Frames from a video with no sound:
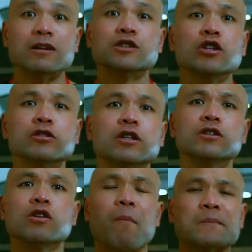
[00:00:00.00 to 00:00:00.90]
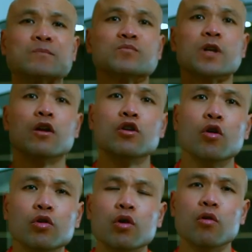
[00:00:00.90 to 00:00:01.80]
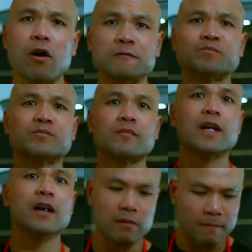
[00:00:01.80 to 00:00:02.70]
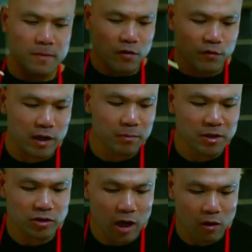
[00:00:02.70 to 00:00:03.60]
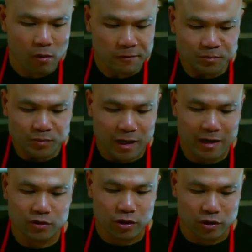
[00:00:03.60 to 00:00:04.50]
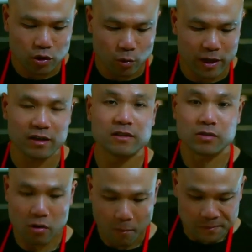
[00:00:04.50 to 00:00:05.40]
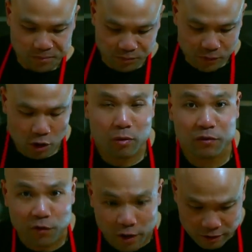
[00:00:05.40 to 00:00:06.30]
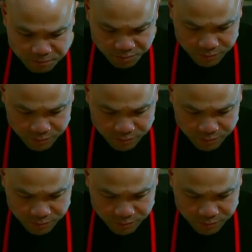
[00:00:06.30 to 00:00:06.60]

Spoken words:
Chicken noodle in Vietnamese style, and you can do it. Cook it first,